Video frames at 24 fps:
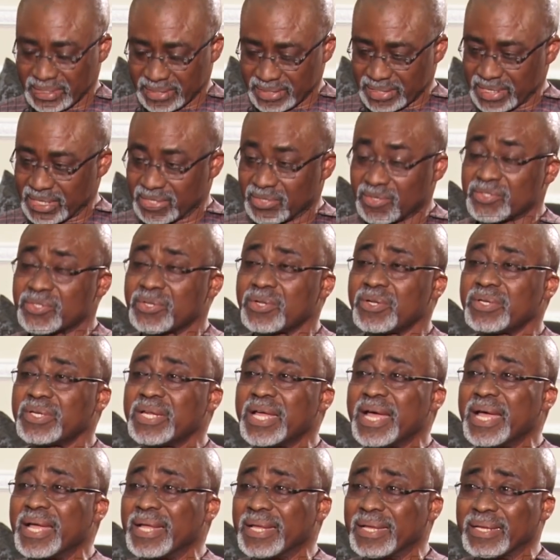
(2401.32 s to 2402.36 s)
Let us all
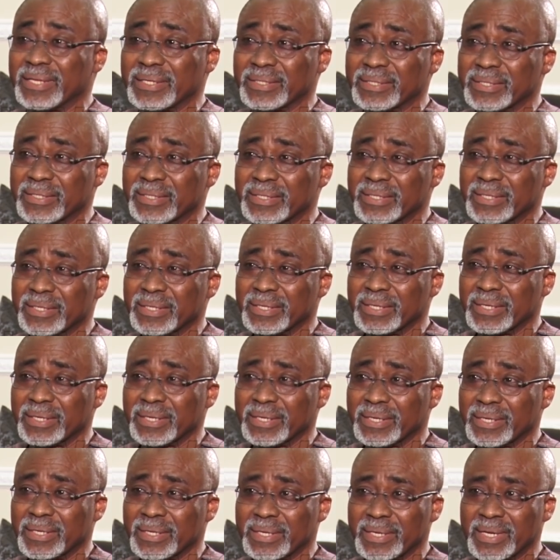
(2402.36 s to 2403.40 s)
die.
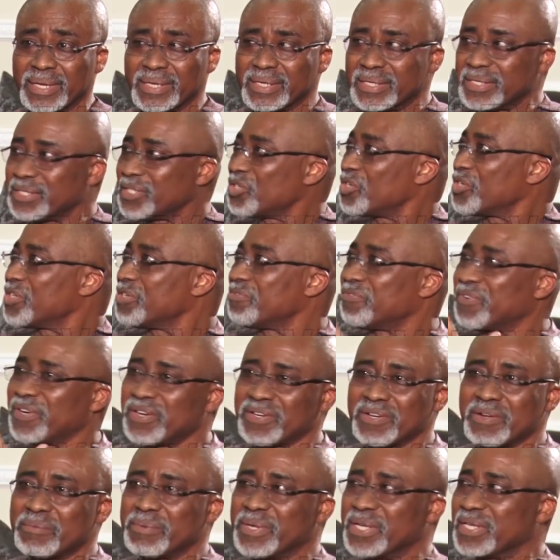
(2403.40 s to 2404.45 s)
You know, the
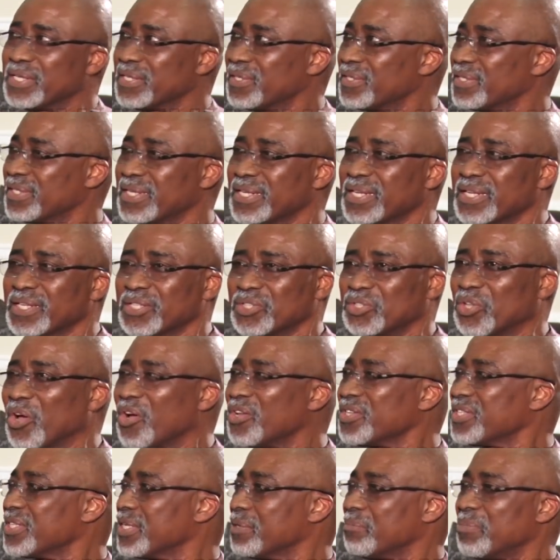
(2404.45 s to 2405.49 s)
federal government just
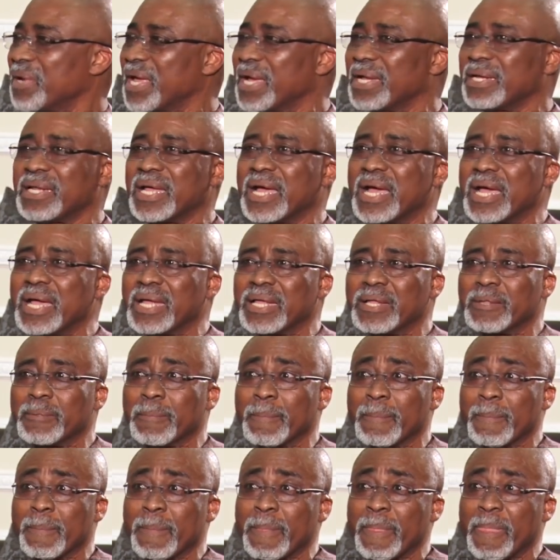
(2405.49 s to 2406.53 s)
turns a blind eye.
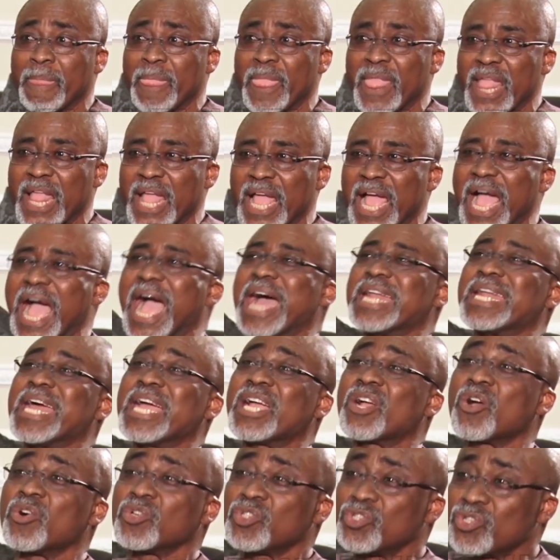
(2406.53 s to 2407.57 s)
And I
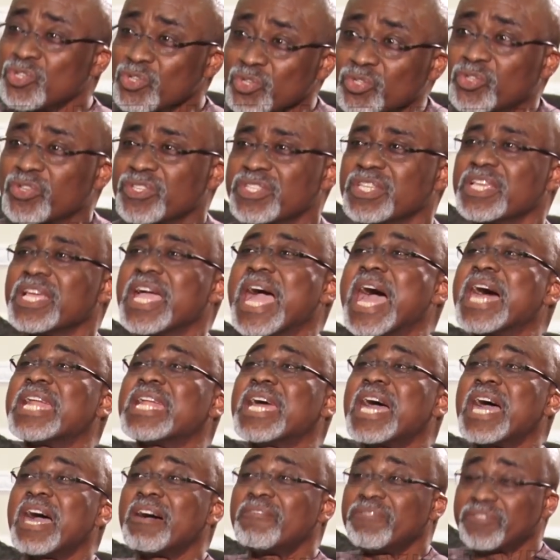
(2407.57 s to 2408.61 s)
continue to say, and
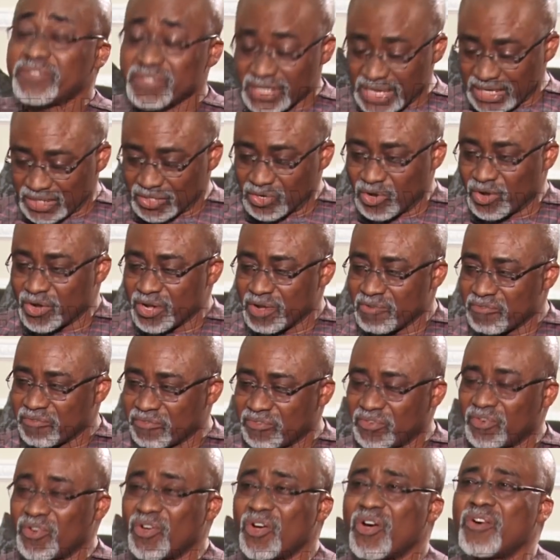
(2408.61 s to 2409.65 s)
I have sat on the
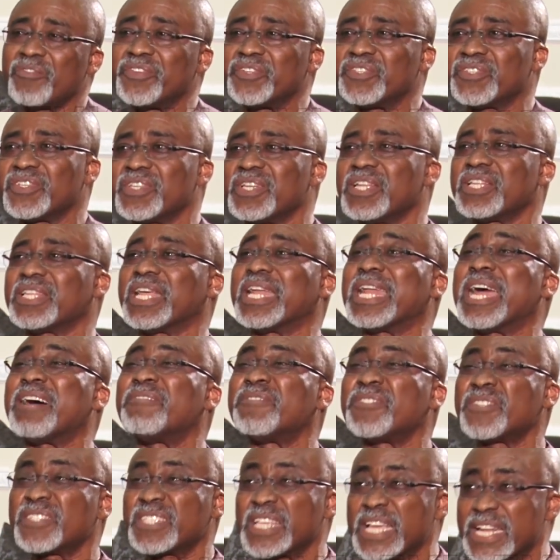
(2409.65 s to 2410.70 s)
floor of the Senate and
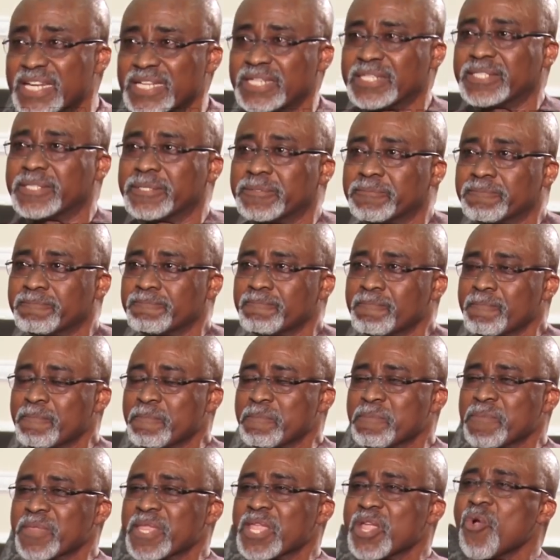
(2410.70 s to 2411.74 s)
I've said it,
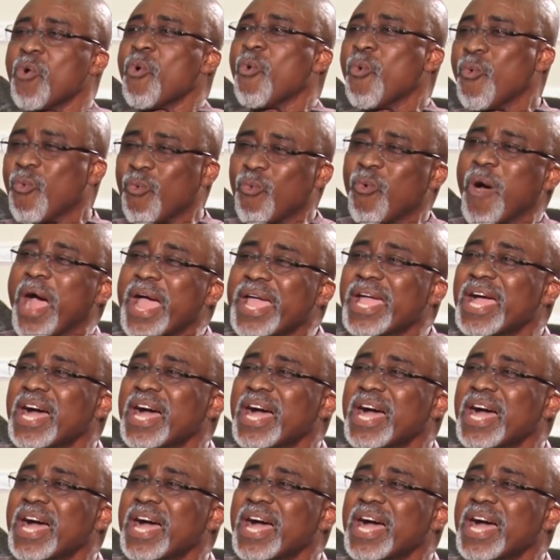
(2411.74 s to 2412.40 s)
why